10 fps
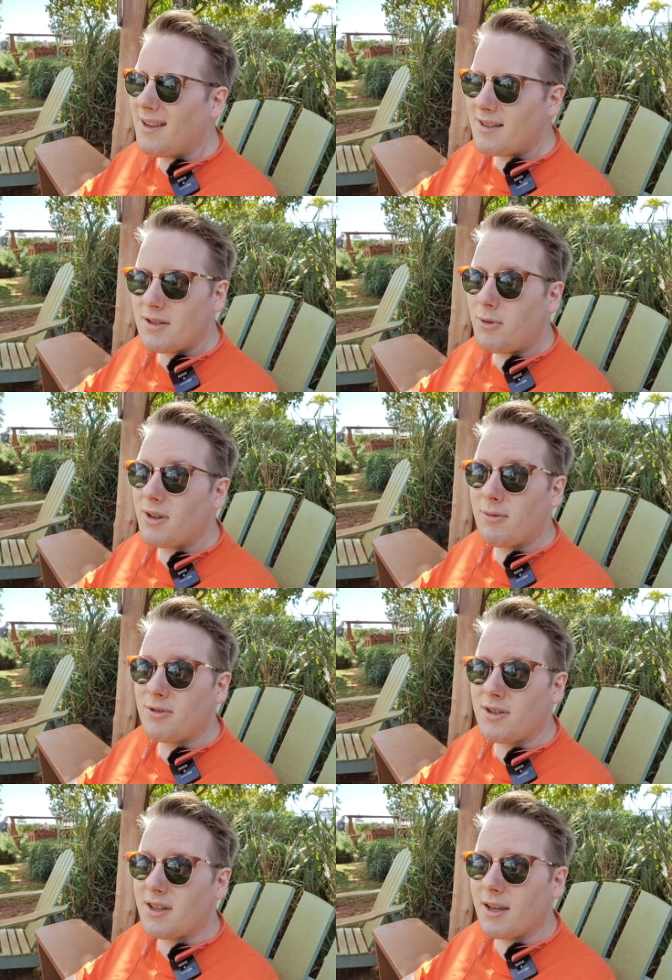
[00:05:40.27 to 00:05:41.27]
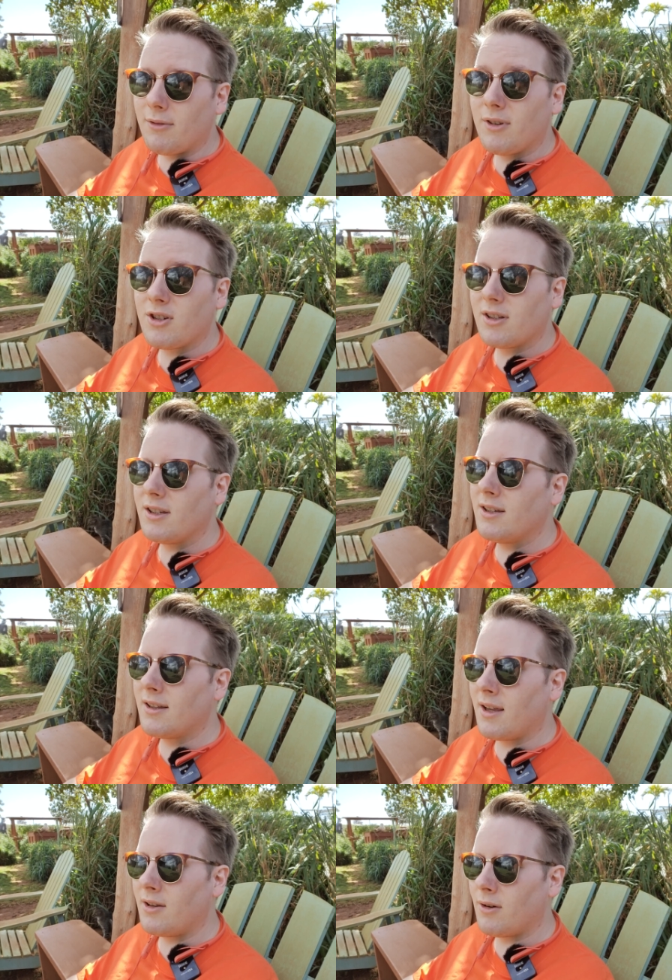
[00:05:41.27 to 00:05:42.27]
And this is what they're also saying officially,
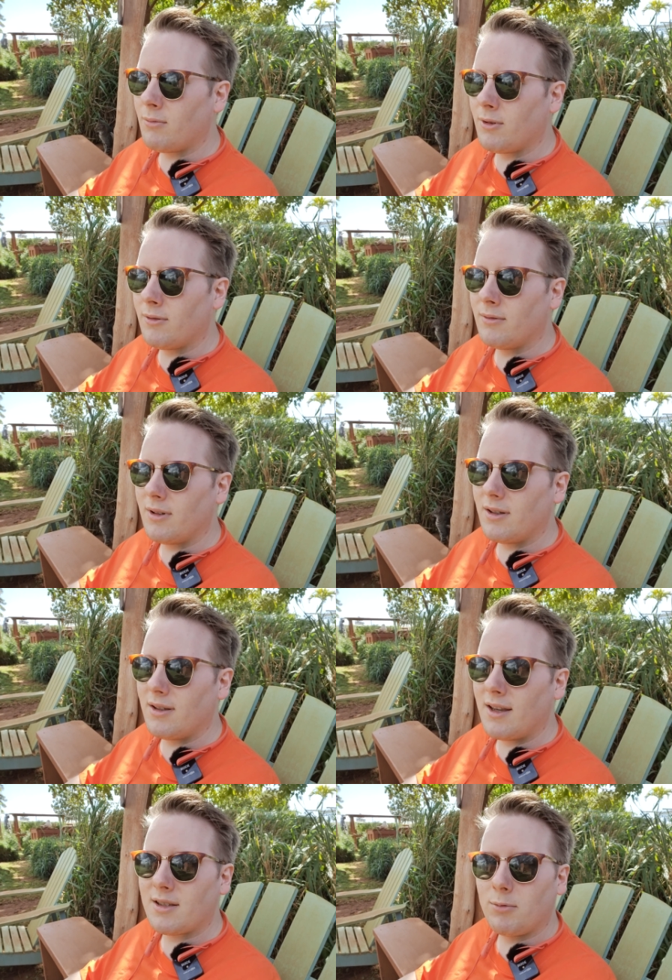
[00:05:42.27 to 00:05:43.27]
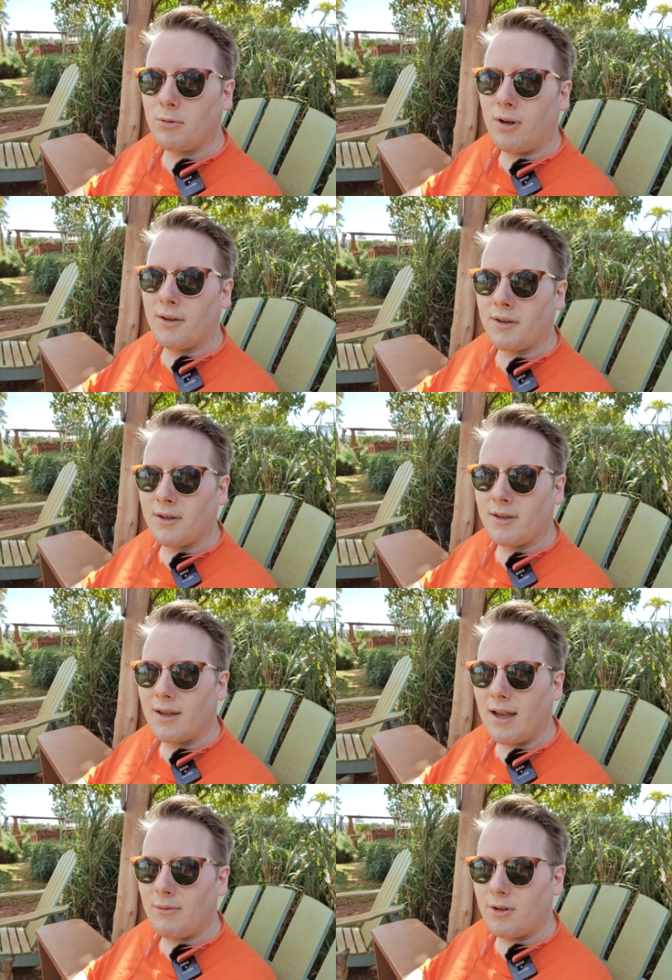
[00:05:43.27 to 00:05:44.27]
that, you know, we'll explore other
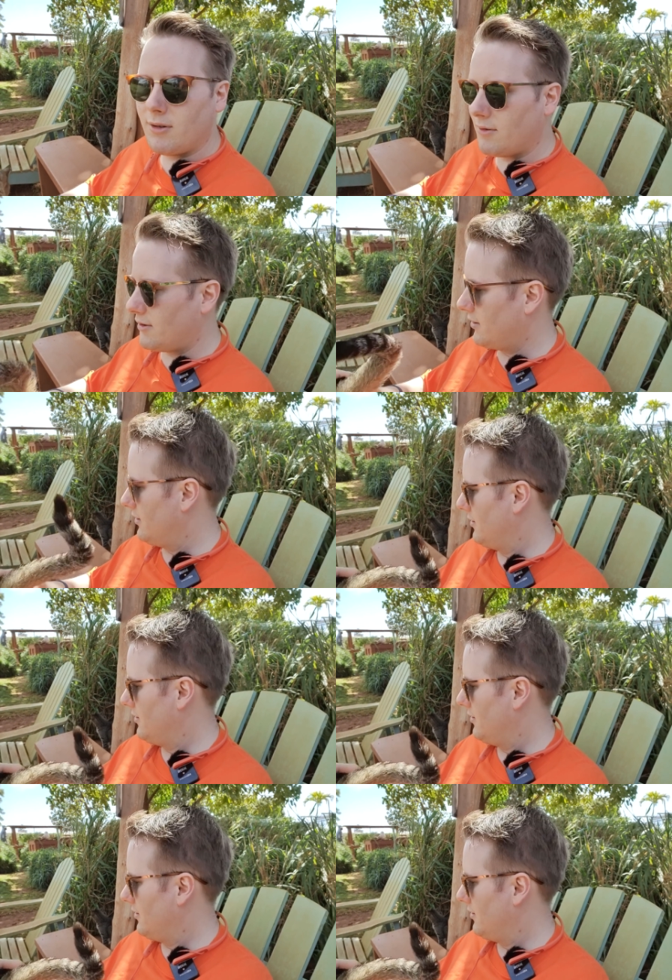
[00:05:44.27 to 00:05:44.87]
avenues.